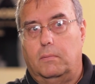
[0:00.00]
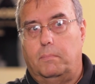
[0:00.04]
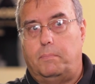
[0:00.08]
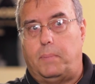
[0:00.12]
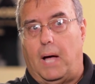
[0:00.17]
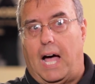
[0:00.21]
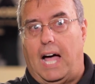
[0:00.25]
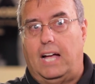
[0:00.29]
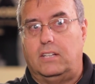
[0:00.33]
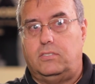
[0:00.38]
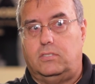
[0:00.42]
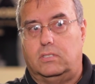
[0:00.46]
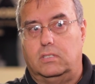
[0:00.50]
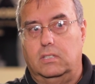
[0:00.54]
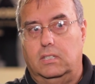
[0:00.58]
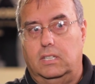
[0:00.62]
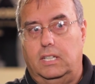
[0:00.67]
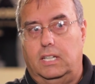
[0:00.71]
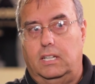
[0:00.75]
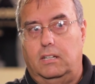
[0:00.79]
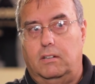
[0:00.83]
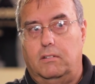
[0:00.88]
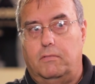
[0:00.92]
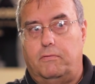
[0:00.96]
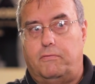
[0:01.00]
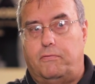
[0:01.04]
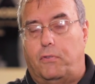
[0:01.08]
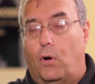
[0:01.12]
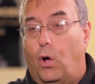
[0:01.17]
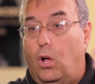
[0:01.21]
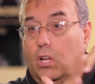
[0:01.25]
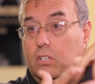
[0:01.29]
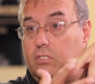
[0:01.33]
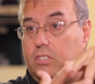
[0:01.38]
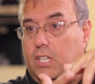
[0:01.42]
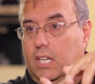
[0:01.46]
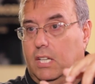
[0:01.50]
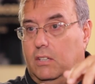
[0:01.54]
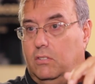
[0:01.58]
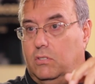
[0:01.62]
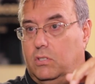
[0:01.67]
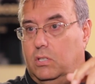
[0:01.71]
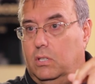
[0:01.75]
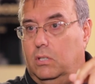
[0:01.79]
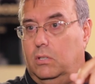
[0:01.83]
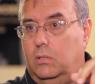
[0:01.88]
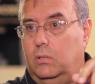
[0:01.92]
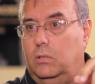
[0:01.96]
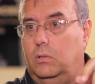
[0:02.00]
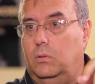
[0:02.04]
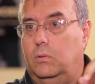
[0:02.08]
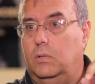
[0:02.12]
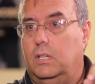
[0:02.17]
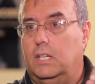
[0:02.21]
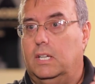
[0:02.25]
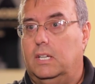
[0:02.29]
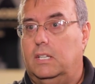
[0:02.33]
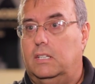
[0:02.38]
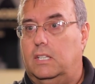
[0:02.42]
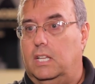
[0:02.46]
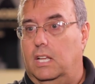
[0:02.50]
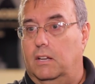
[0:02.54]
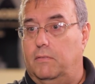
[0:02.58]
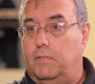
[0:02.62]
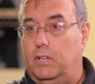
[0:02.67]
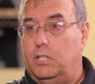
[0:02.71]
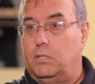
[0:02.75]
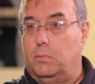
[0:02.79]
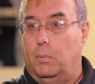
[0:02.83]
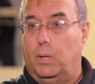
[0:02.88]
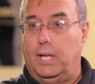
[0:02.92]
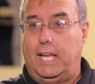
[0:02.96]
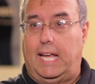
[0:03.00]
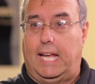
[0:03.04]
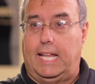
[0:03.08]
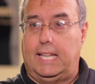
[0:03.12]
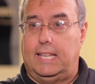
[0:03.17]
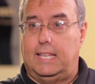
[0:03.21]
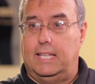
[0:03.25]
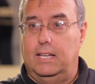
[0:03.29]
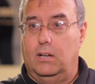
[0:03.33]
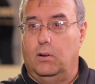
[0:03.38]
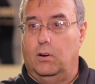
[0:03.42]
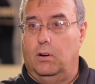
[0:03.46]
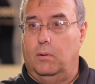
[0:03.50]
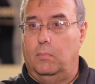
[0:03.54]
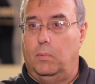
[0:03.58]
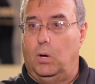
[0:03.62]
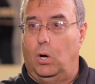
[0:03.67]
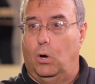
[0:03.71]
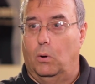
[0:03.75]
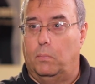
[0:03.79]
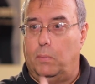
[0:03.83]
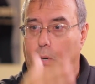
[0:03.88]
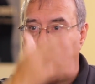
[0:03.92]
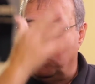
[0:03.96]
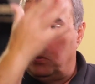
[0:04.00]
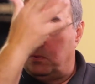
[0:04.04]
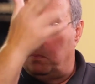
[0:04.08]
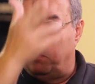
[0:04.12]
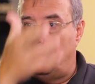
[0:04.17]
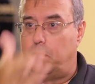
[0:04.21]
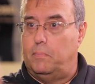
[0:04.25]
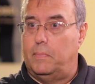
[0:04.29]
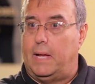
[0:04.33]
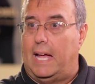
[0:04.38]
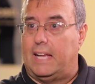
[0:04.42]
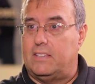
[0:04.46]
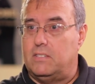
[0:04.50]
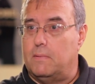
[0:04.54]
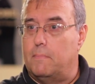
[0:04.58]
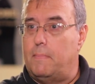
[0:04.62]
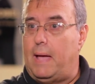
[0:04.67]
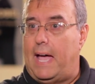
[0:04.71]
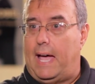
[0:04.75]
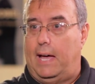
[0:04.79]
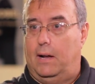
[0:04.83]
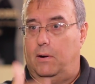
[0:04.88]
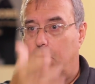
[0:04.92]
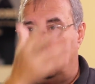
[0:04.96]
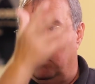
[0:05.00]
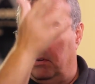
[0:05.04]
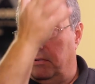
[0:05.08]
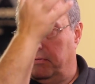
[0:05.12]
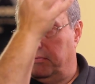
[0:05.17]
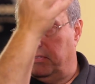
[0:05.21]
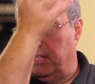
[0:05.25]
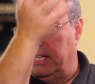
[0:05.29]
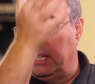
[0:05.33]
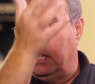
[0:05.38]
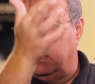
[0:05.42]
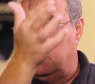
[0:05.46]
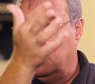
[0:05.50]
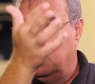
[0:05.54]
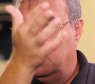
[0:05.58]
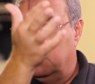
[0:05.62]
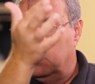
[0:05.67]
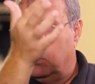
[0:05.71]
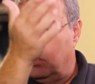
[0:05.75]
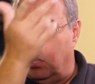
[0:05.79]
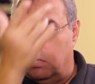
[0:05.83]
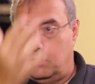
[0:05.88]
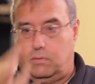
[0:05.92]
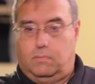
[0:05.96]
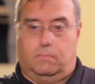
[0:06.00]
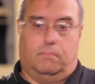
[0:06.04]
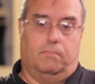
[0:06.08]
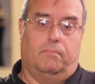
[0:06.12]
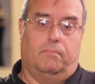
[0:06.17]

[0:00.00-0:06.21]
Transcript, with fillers: postulate falls into the invisible hand theorem almost as a matter of like just